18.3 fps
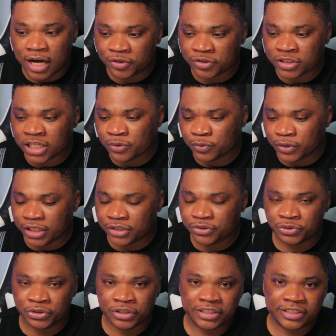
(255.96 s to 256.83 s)
Another
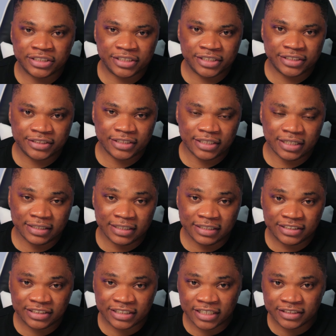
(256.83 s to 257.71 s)
way to increase
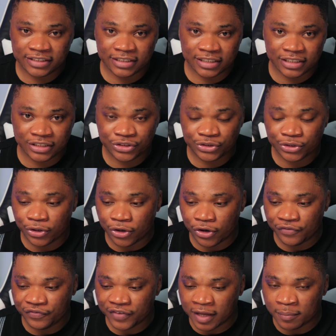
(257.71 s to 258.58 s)
the chances
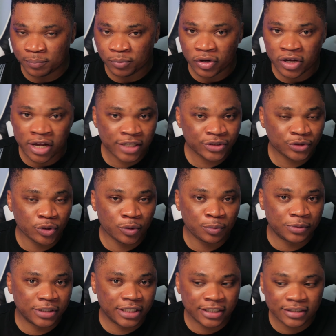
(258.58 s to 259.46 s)
of employers
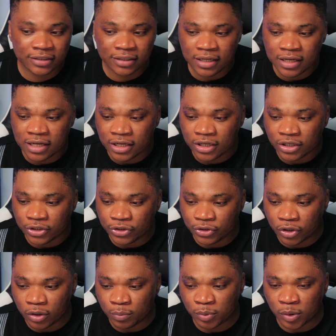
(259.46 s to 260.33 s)
opening
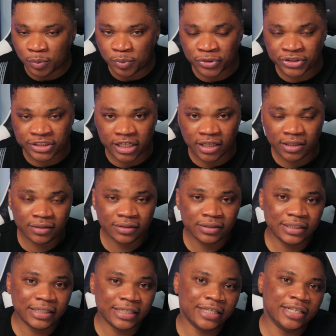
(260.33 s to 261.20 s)
your proposal
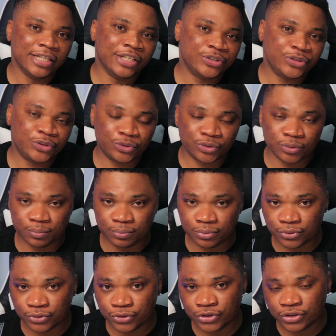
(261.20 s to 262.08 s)
is to
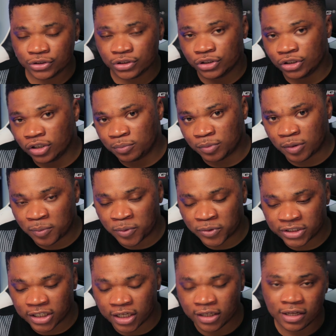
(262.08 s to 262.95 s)
boost your
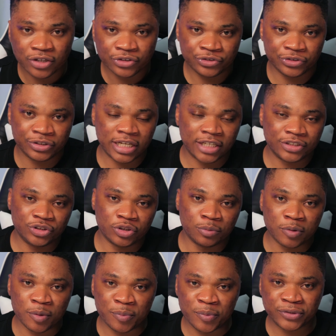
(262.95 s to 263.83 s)
proposal so that
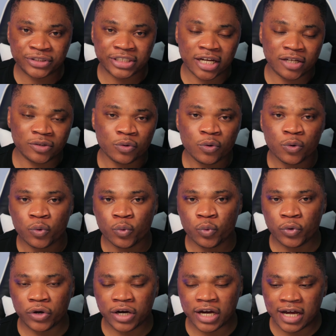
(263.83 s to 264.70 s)
your proposal
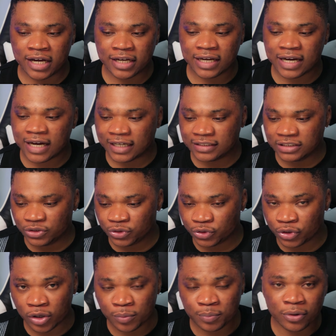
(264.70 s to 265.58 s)
will rank at the
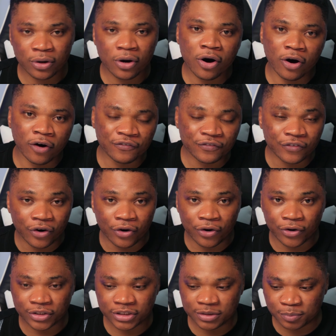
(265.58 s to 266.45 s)
top of
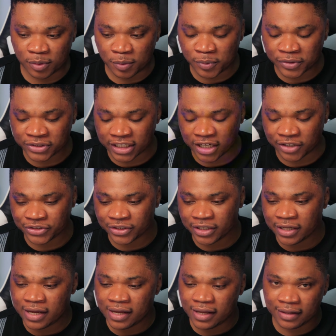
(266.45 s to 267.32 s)
all the
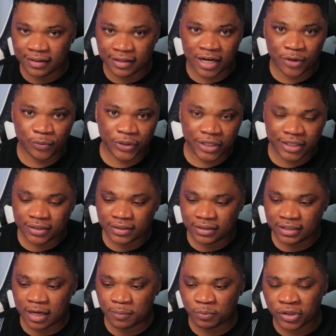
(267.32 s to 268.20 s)
proposals. That way,
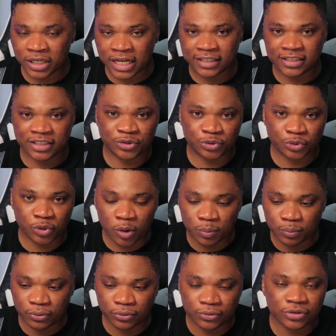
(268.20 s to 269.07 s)
they are more likely to
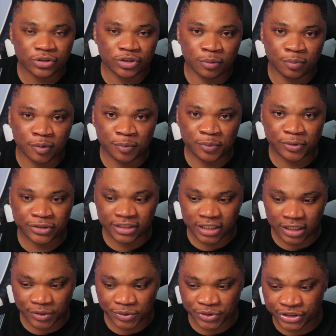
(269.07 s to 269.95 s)
open your
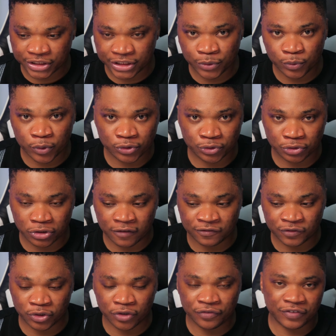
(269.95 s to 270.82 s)
proposal, see what you
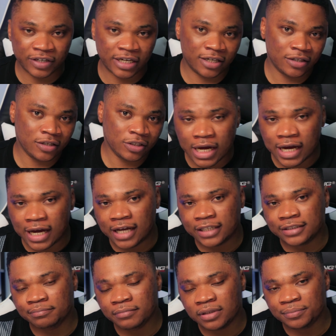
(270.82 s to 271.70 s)
have to offer,
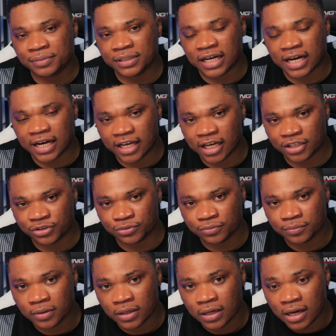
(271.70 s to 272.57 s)
and maybe hire
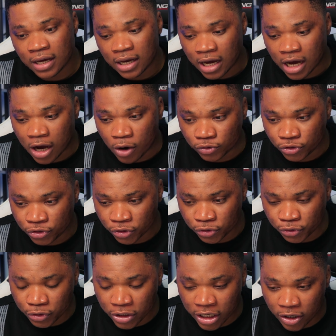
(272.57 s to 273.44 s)
you. I'll
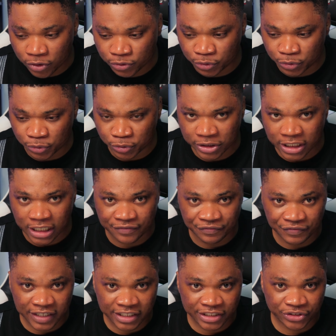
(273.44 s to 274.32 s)
show you how to do
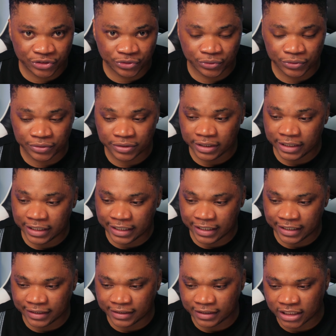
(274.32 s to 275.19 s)
that very soon
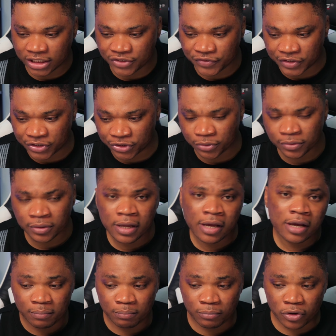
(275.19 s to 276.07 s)
in this video.
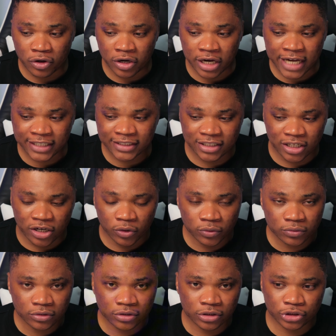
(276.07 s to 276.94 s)
But right
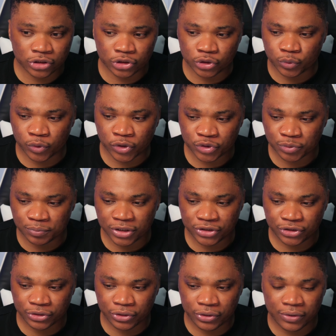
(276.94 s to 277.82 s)
now, you want to
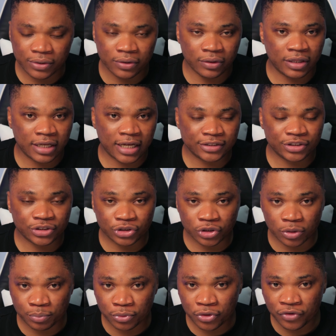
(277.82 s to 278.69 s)
make sure that
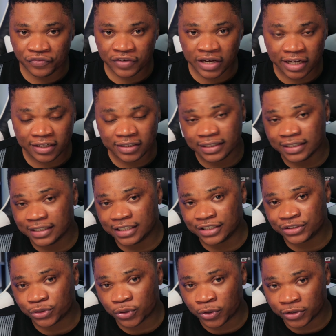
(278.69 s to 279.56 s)
your profile
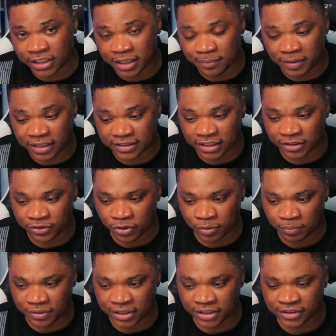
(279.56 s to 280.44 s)
is 100%
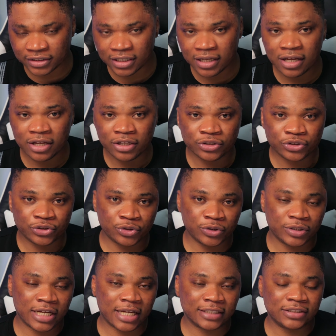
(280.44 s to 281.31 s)
complete
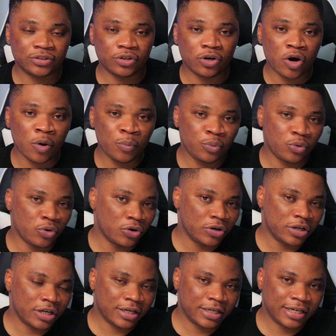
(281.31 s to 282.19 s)
so that
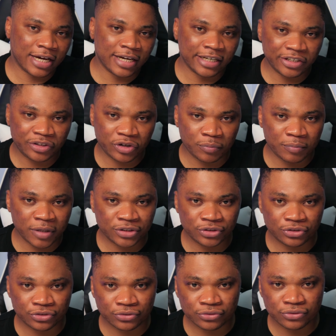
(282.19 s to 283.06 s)
Upwork can
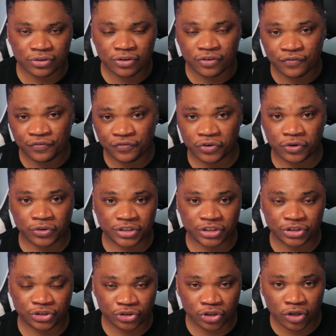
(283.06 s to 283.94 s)
recommend you for
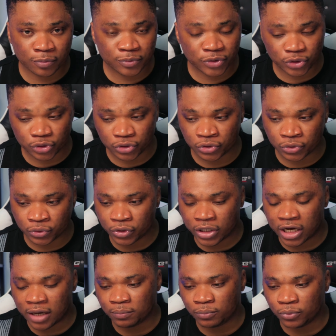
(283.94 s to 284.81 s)
the jobs
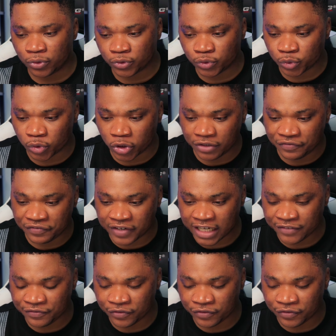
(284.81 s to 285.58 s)
you are most qualified